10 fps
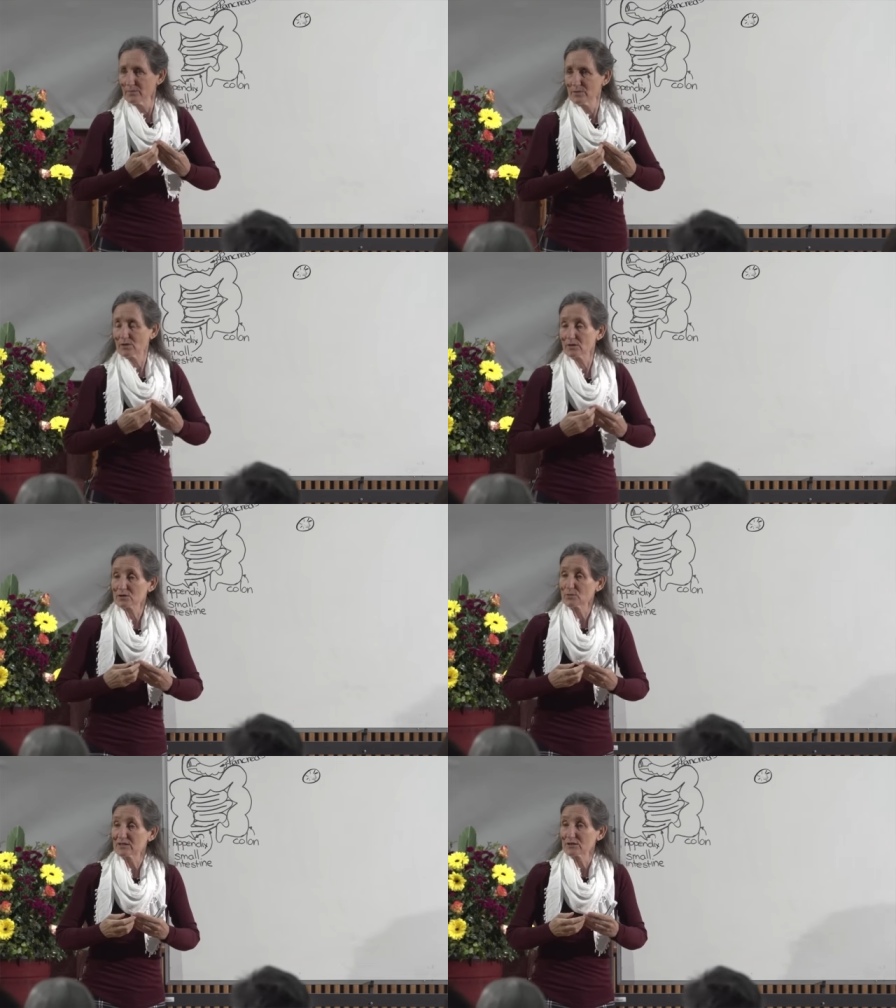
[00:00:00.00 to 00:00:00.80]

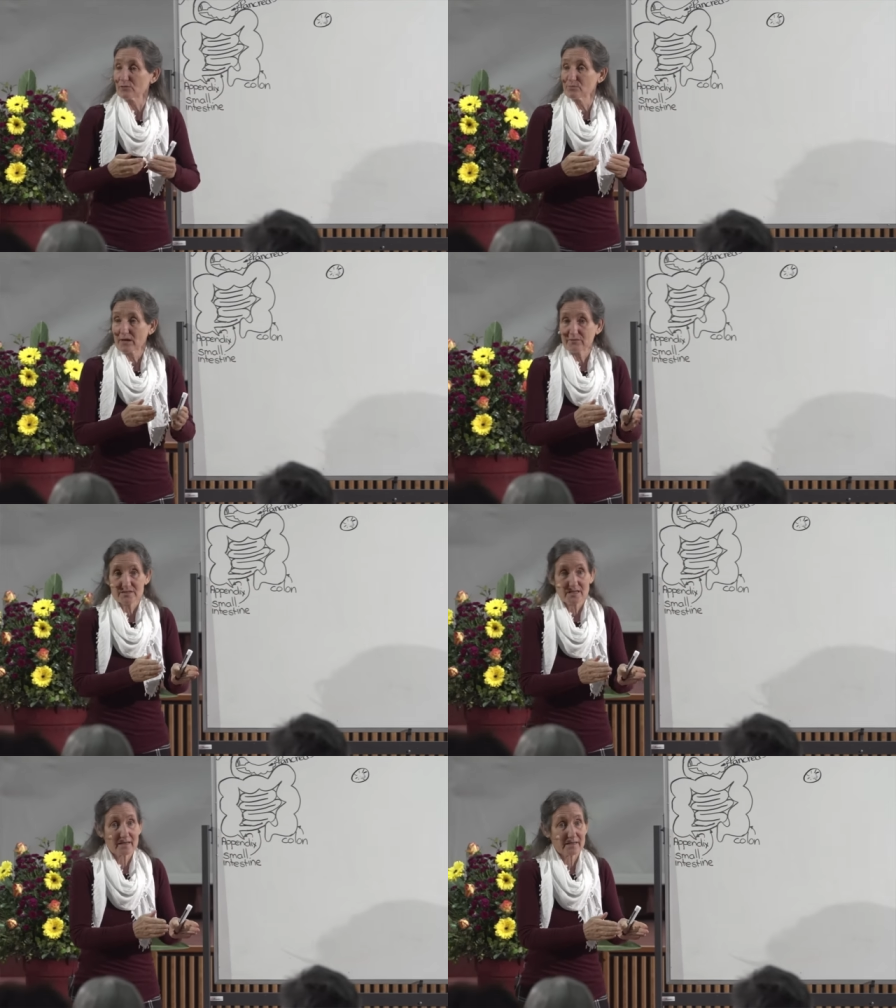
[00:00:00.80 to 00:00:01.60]
because we serve
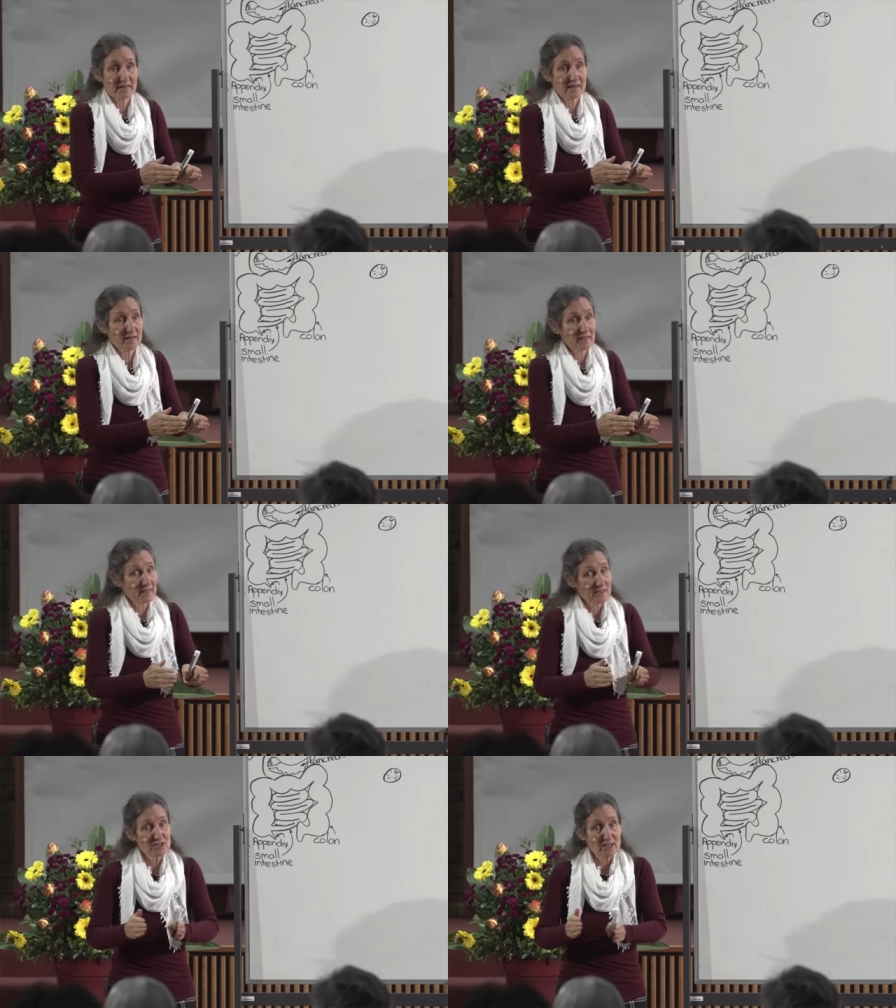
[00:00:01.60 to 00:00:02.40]
breakfast like a king,
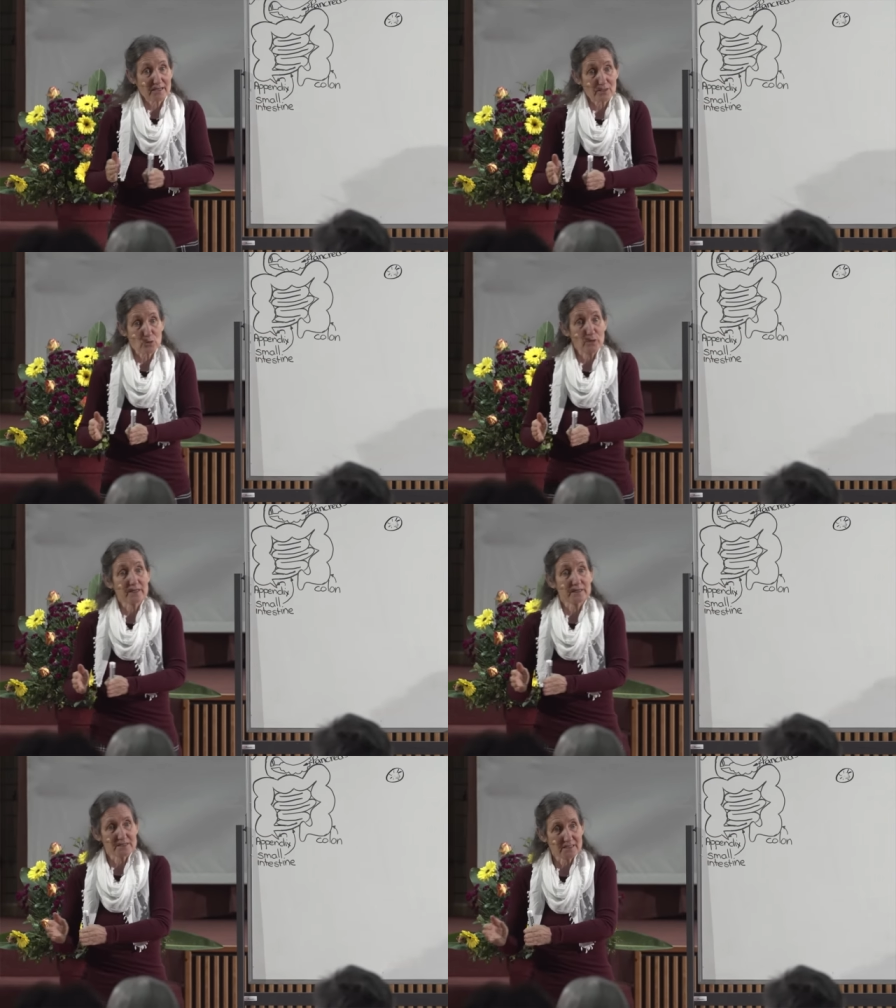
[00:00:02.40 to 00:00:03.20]
lunch like a
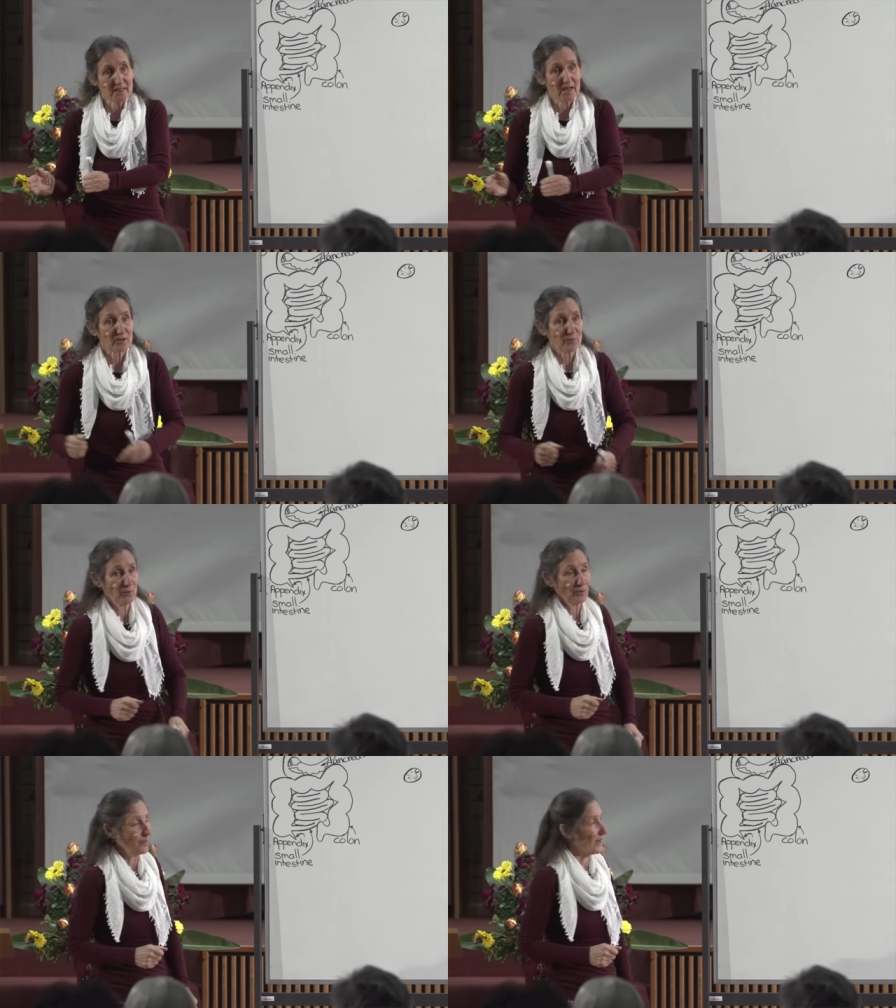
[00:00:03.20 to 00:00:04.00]
queen and tea like a
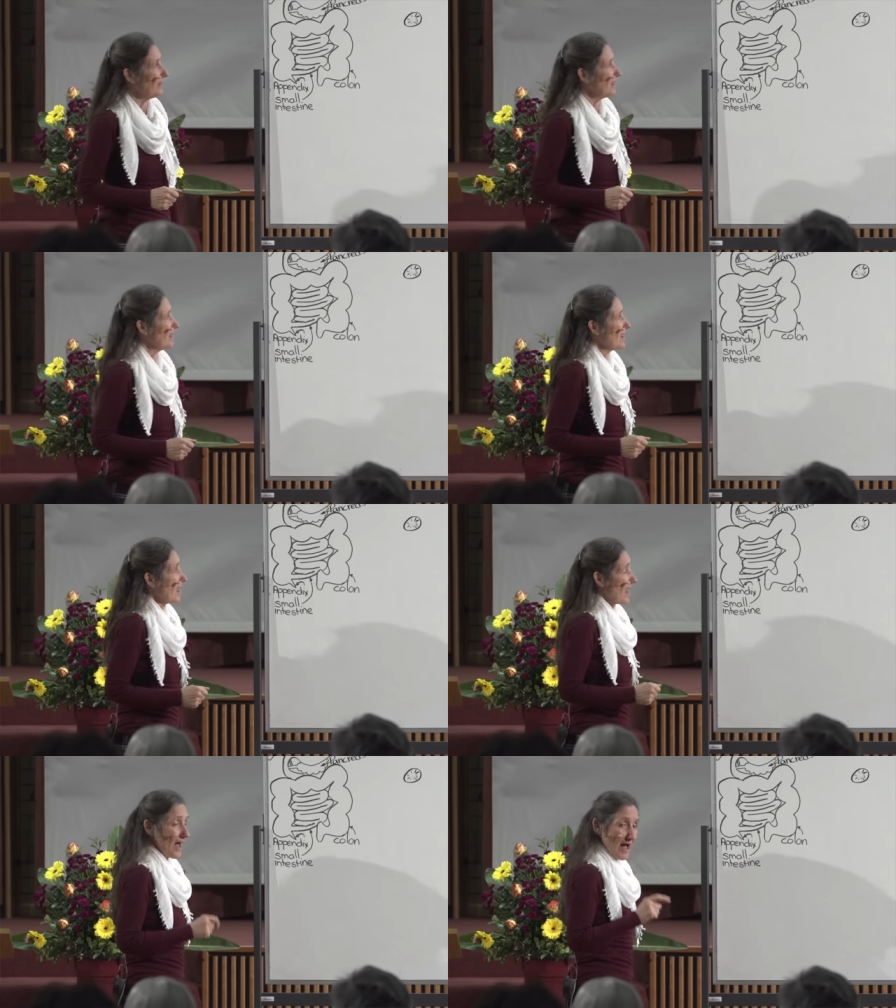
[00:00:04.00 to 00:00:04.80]
pauper,
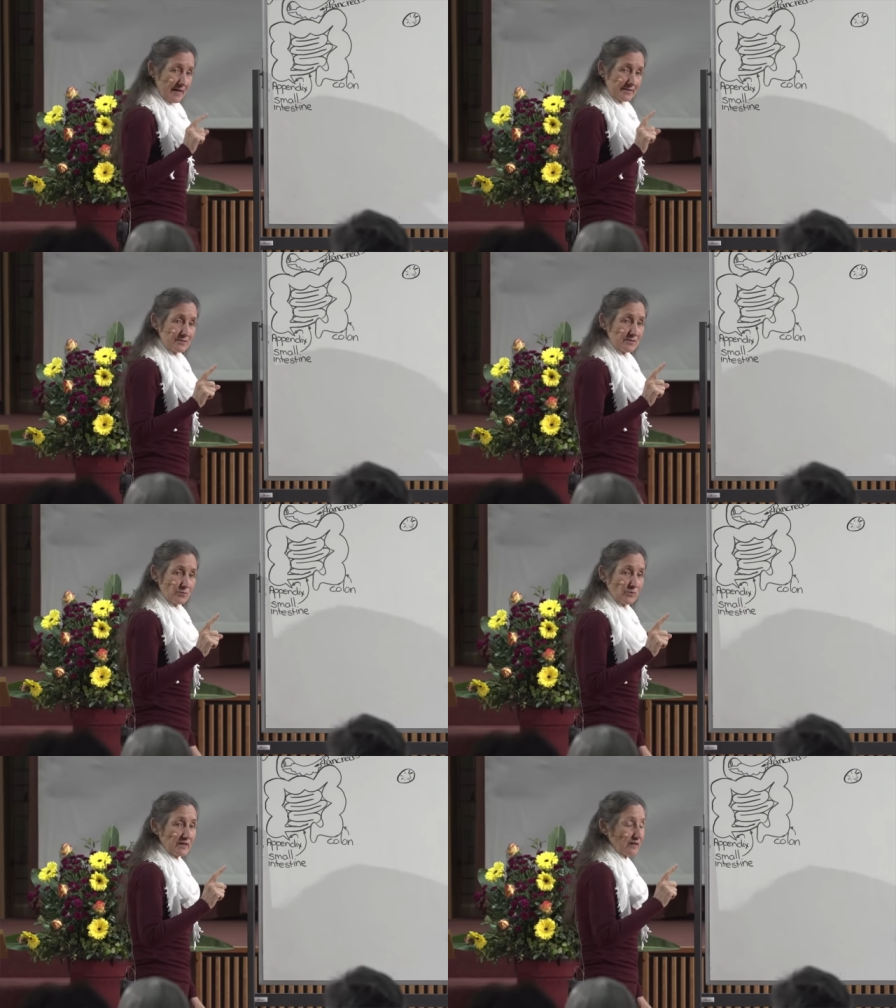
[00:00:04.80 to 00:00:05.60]
and
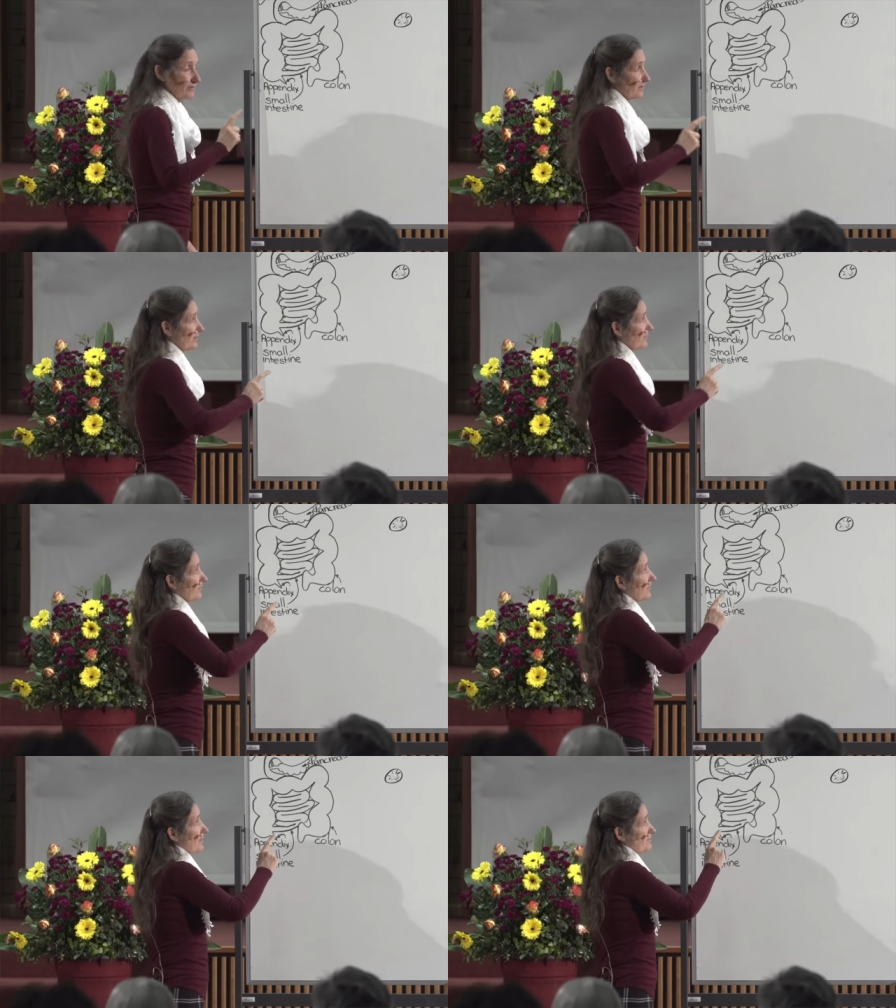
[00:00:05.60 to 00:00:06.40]
we give
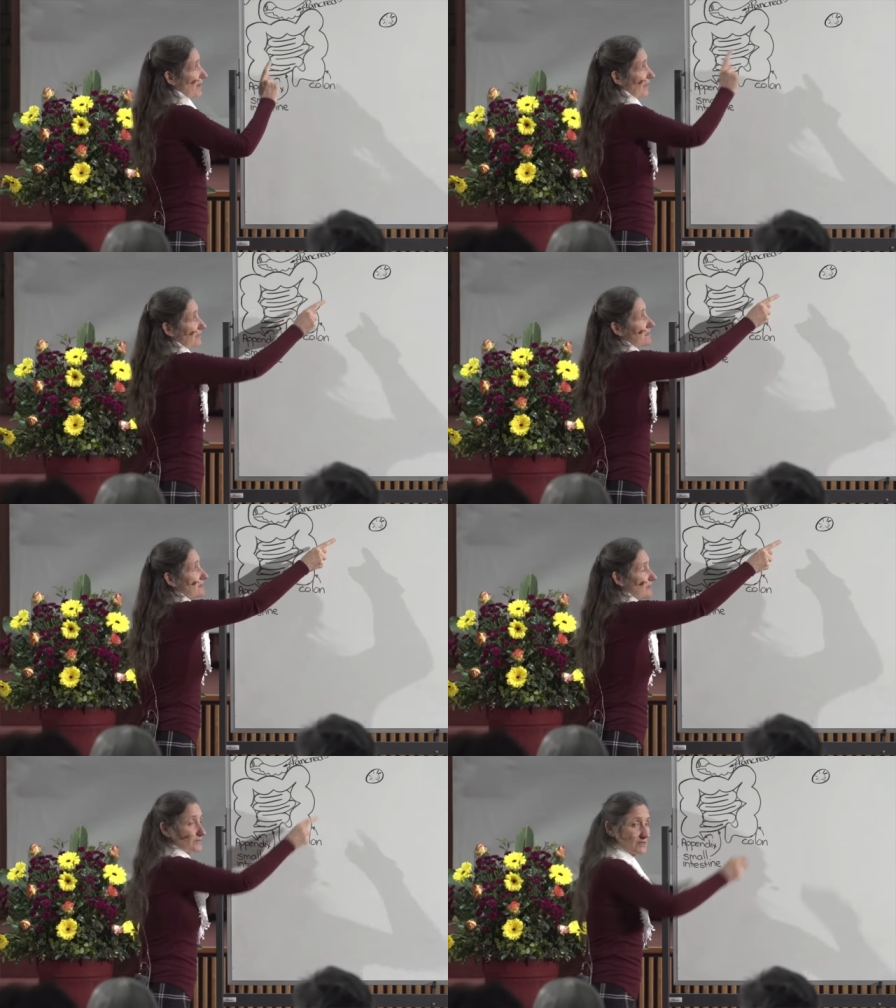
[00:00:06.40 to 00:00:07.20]
them
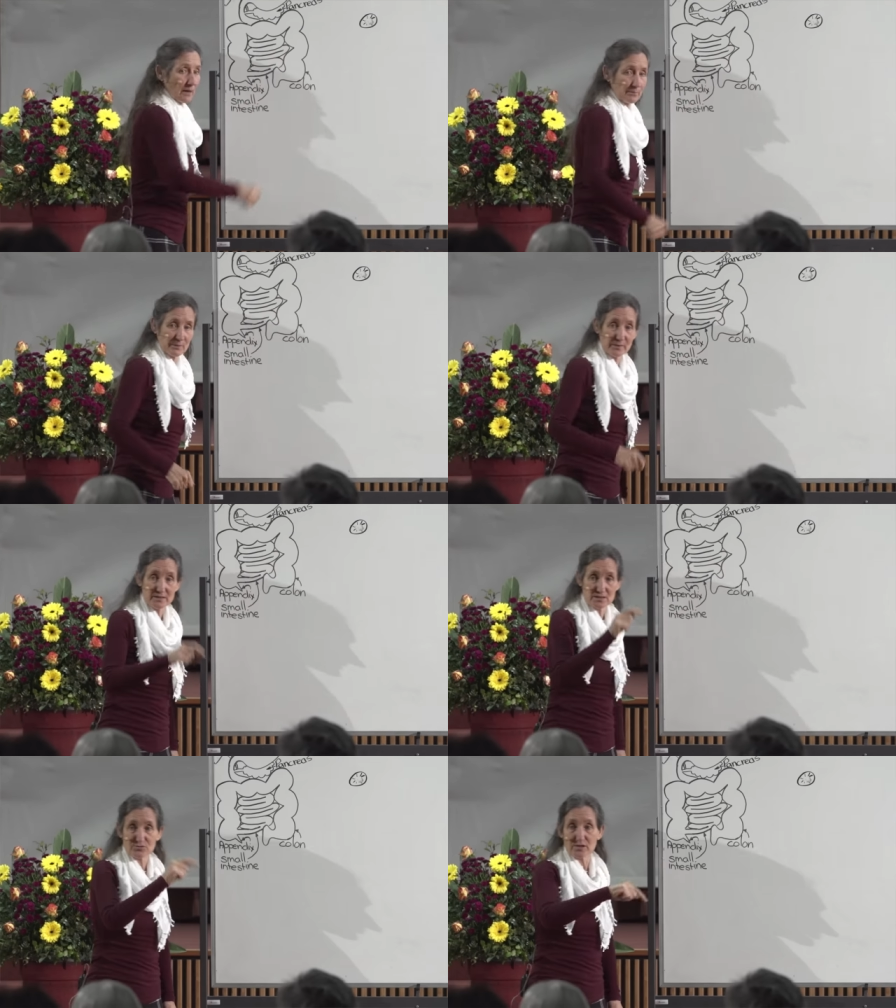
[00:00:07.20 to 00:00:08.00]
magnesium
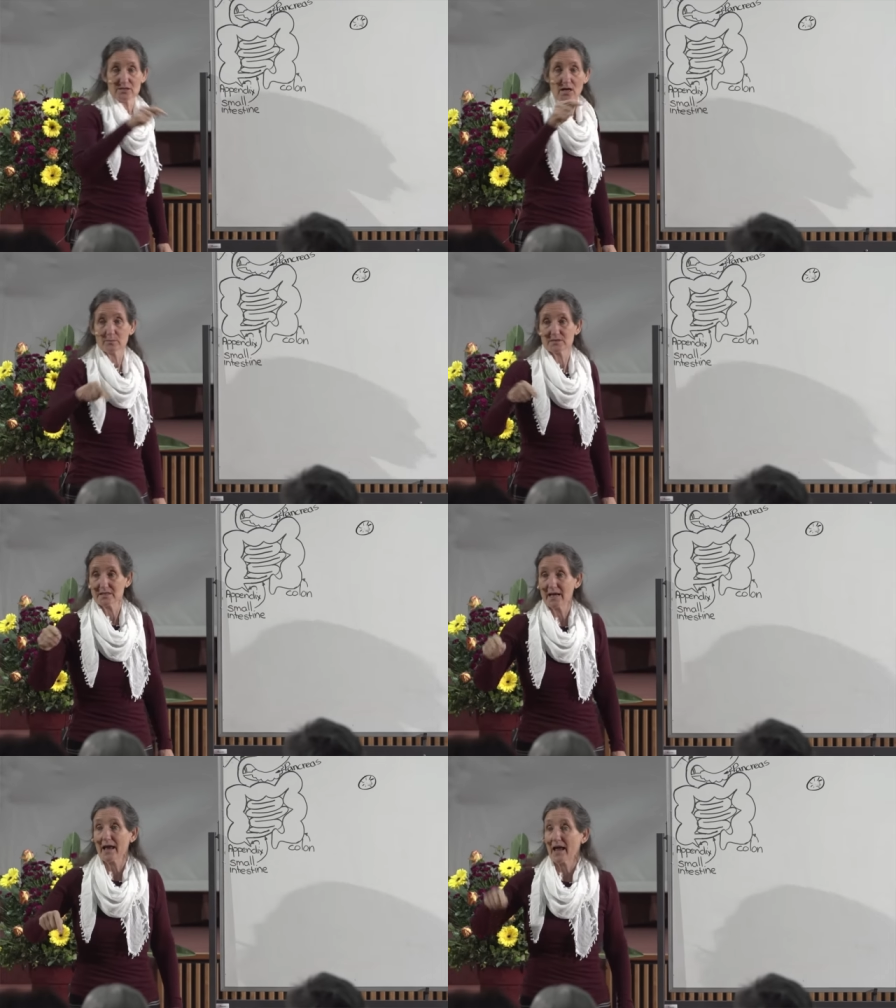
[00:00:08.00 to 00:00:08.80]
supplements three times
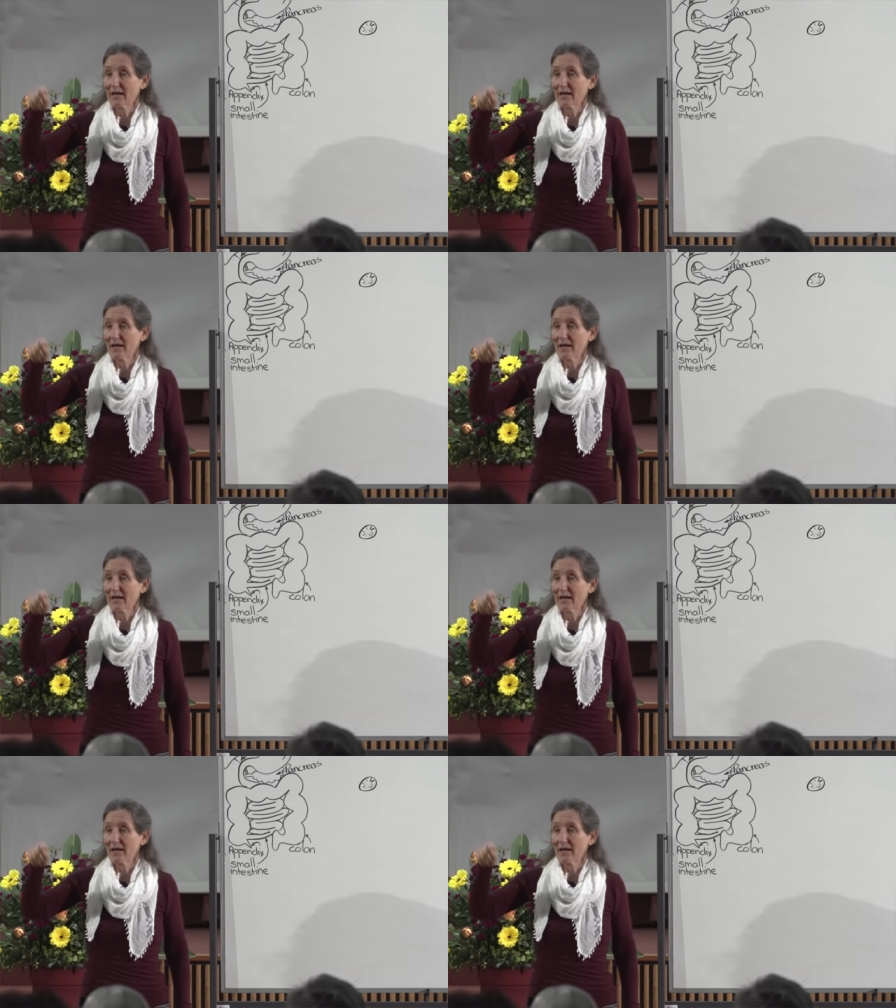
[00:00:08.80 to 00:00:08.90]
a day